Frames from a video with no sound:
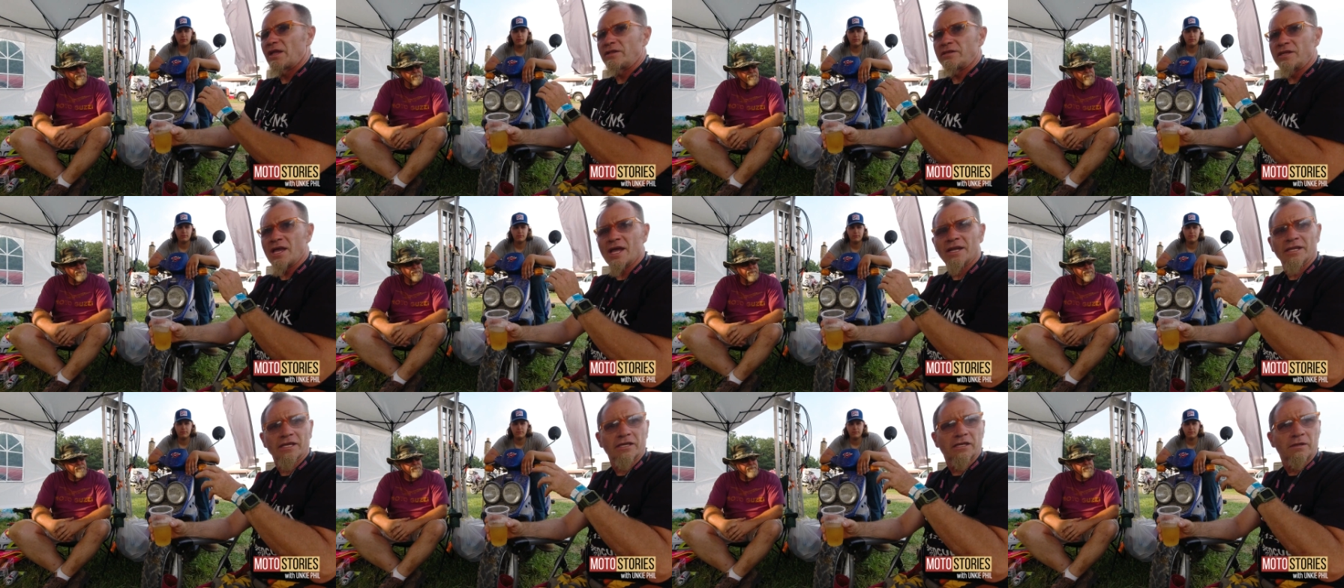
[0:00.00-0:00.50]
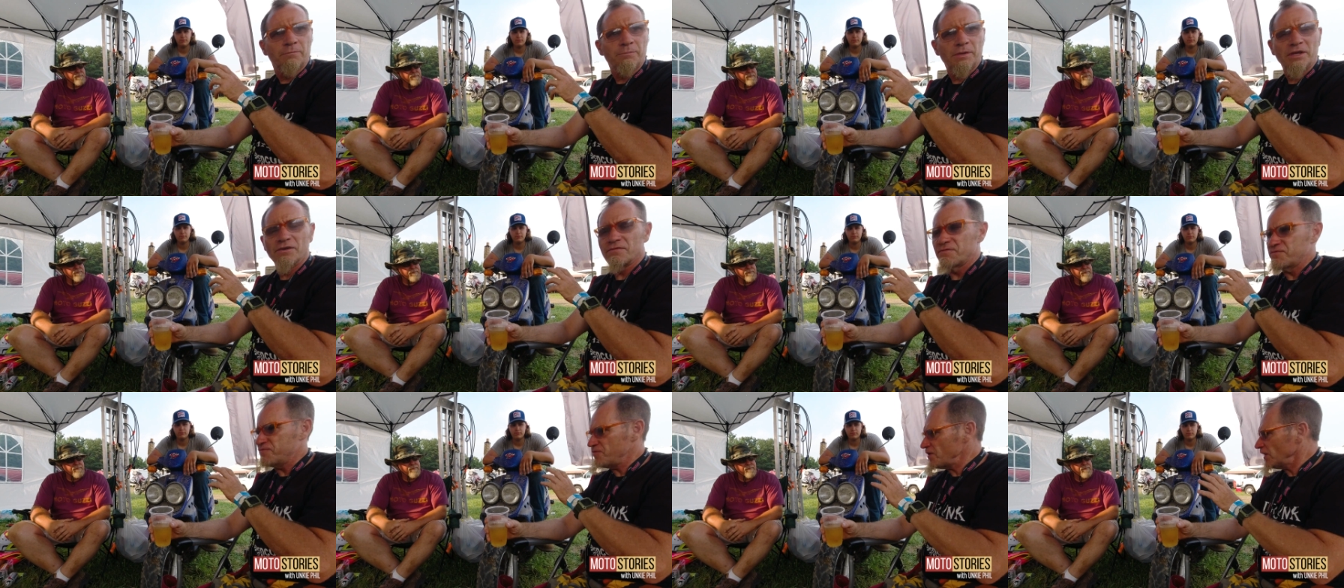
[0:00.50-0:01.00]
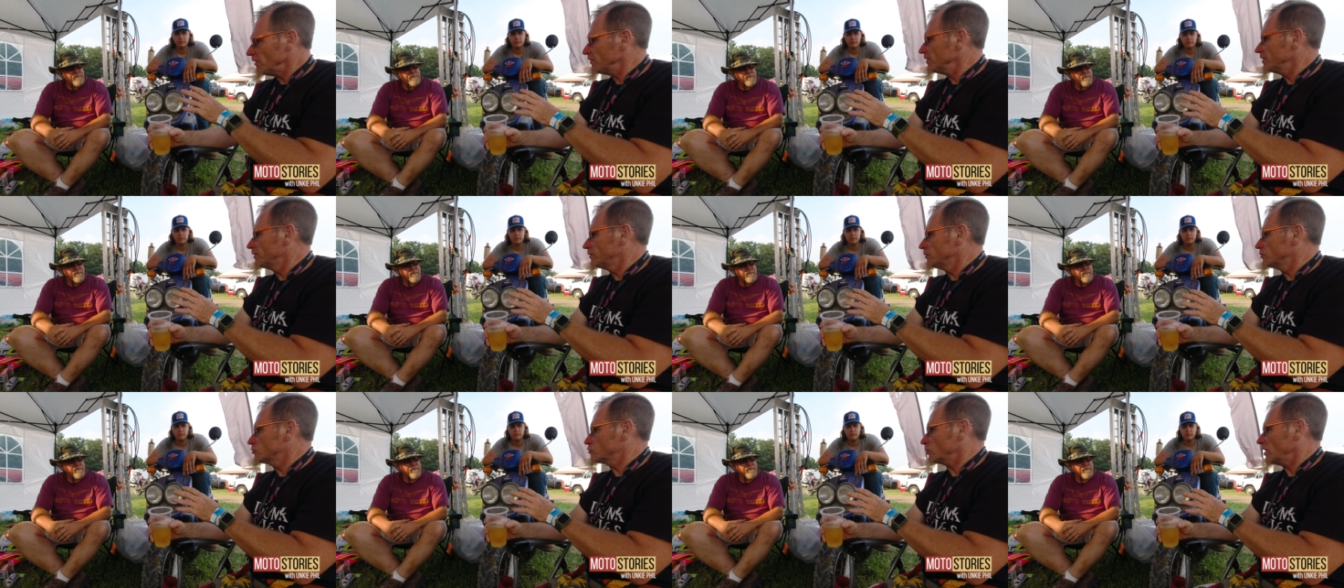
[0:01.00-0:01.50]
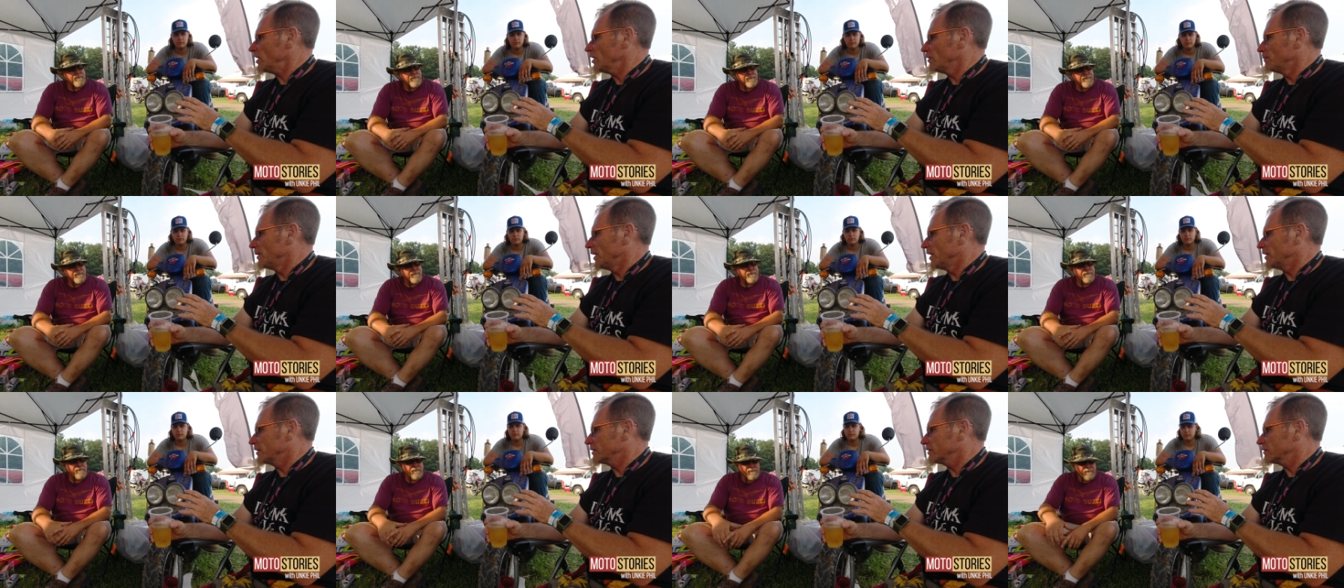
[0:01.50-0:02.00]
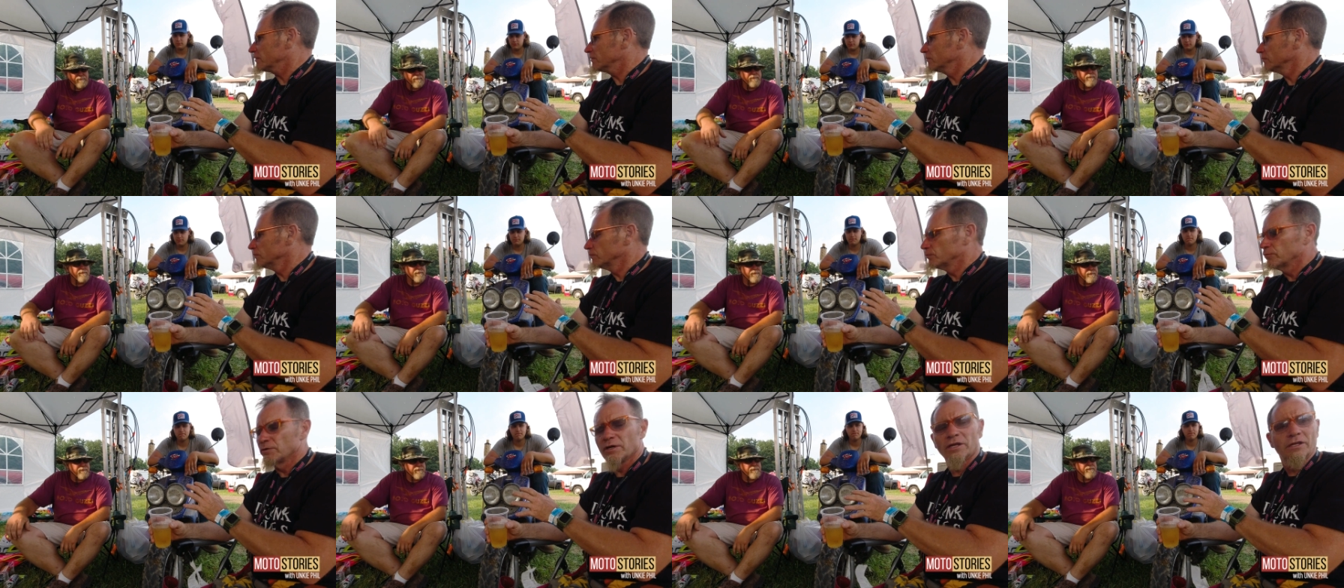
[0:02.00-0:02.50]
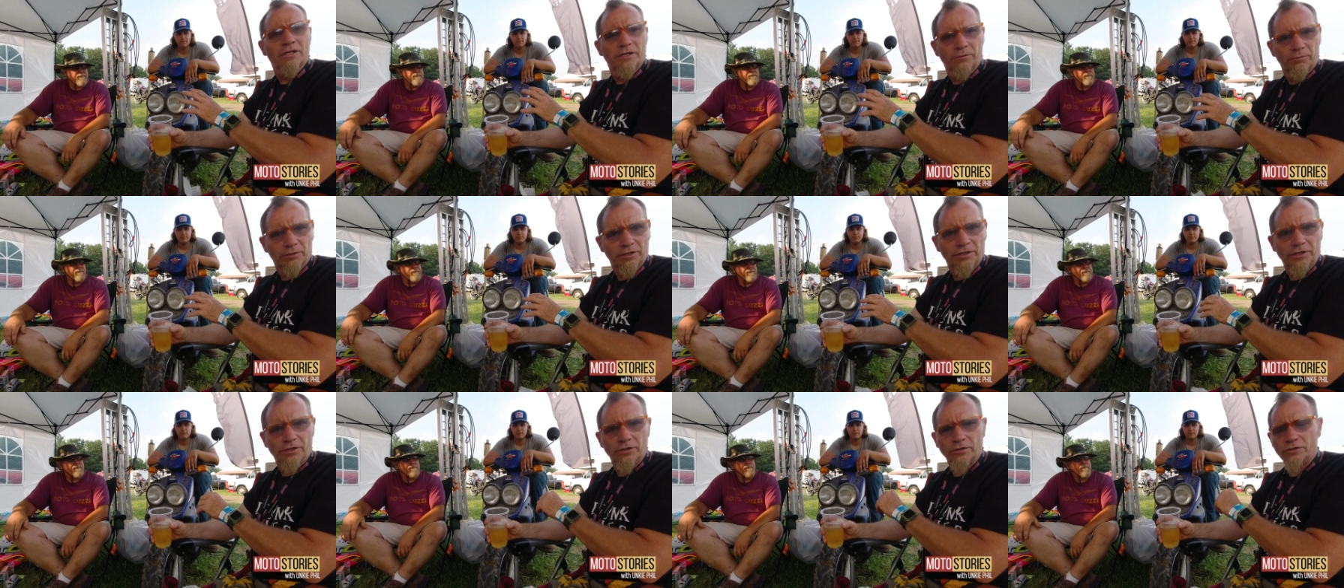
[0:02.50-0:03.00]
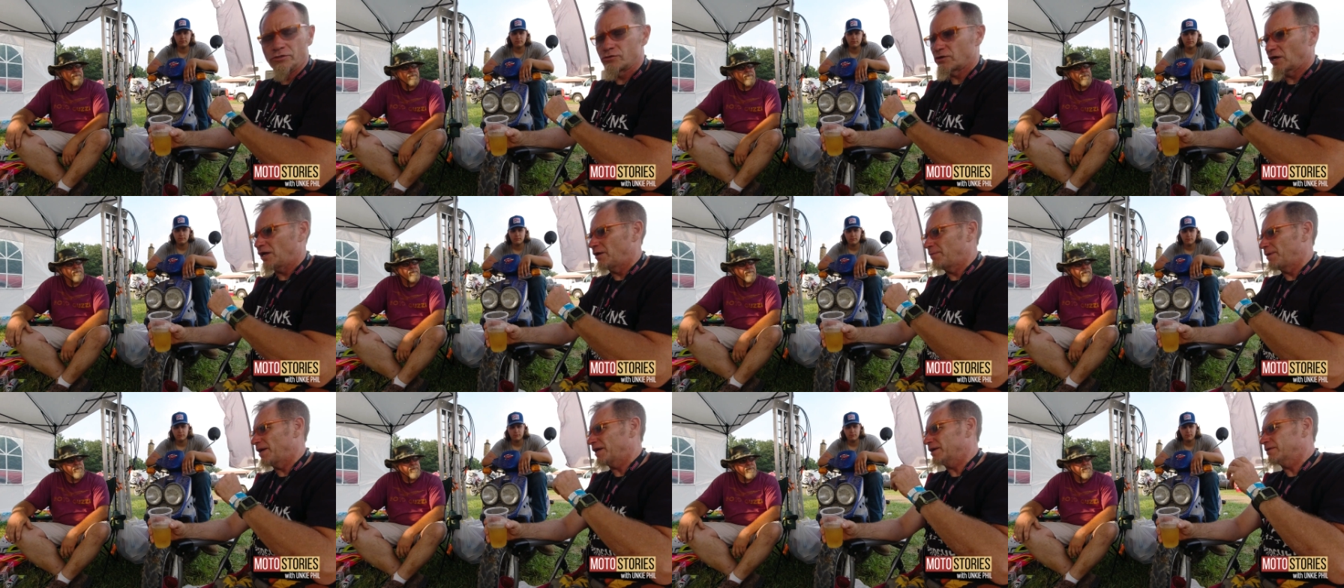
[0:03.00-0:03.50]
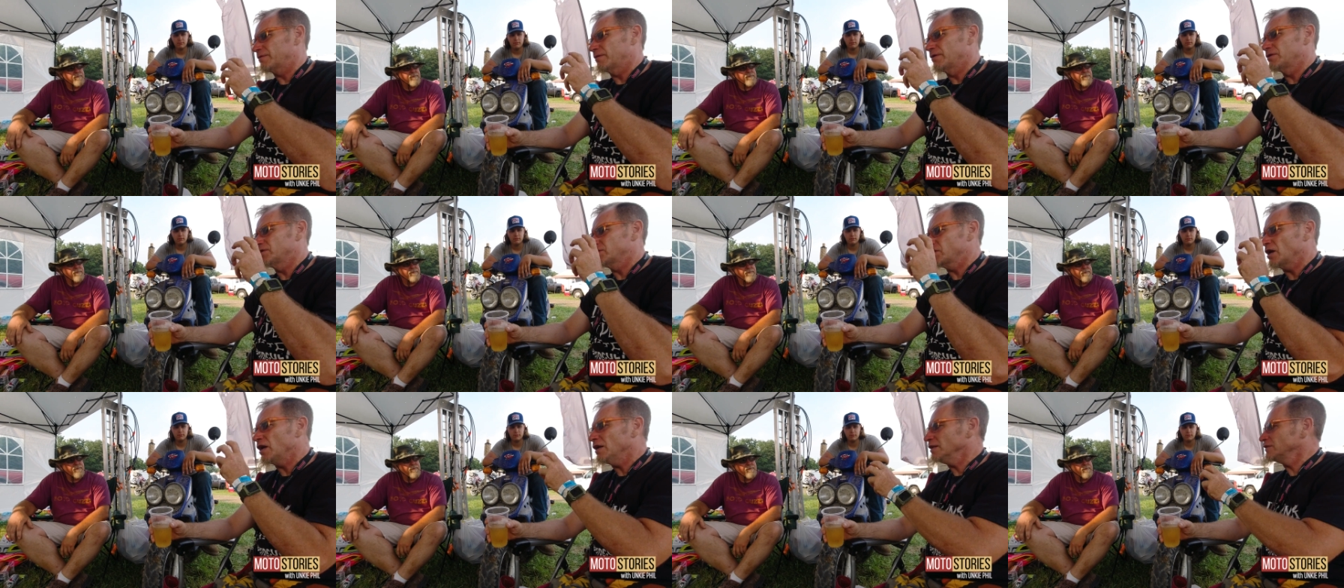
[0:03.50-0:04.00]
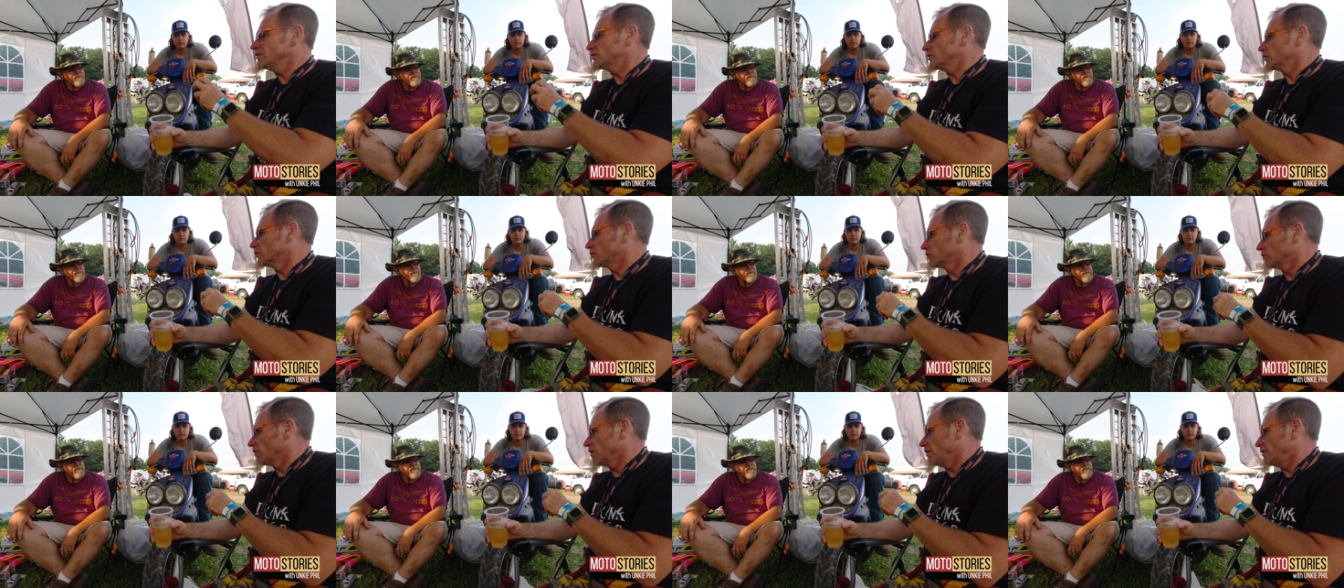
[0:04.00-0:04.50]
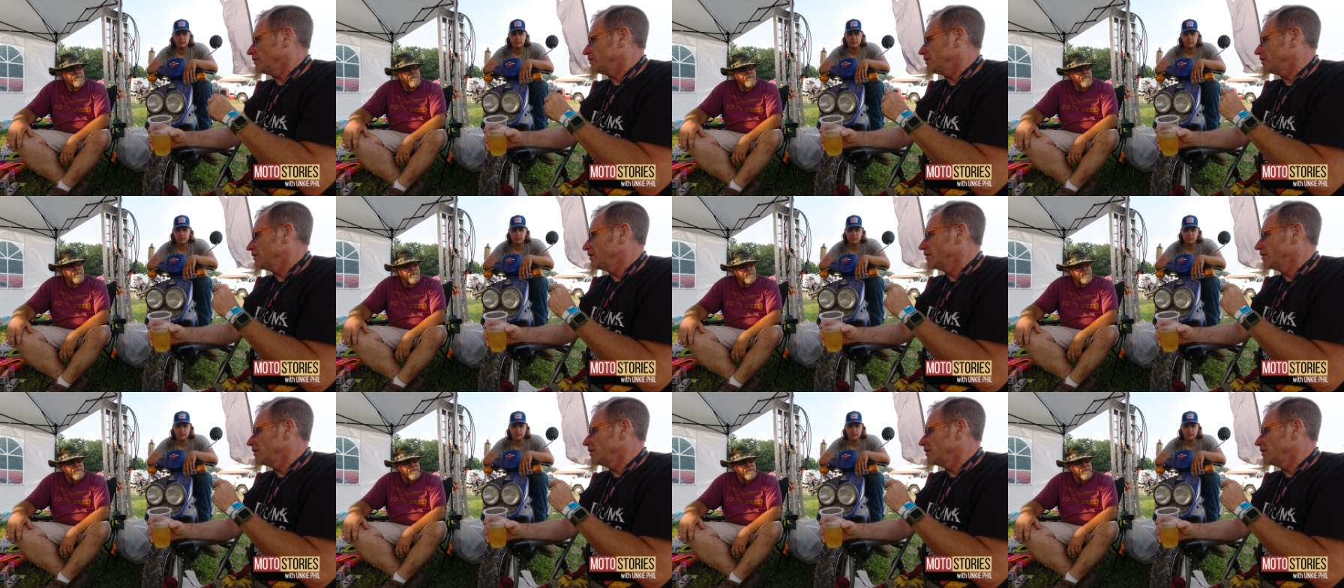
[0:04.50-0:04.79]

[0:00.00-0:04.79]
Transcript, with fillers: And yet it can be a very good trail bike. Really, really good trail bike. Tons of grunt.